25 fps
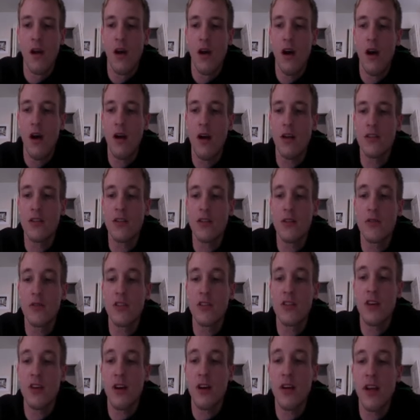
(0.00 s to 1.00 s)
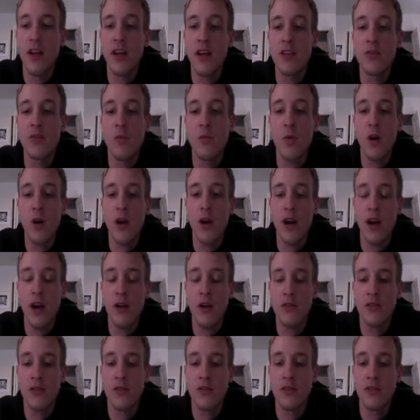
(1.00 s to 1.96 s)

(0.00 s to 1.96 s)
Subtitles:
All right, so Sunday's workout.